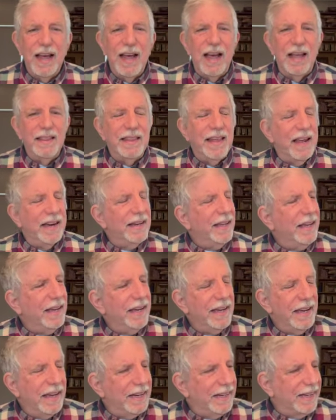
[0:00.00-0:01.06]
and then
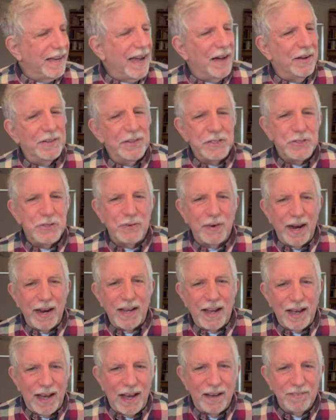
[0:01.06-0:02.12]
he encounters
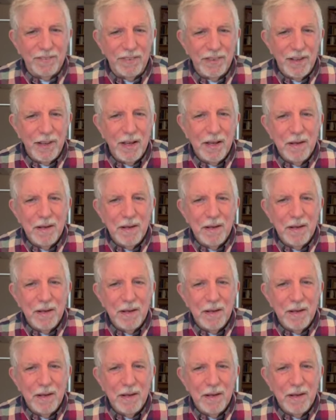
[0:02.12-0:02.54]
Rechab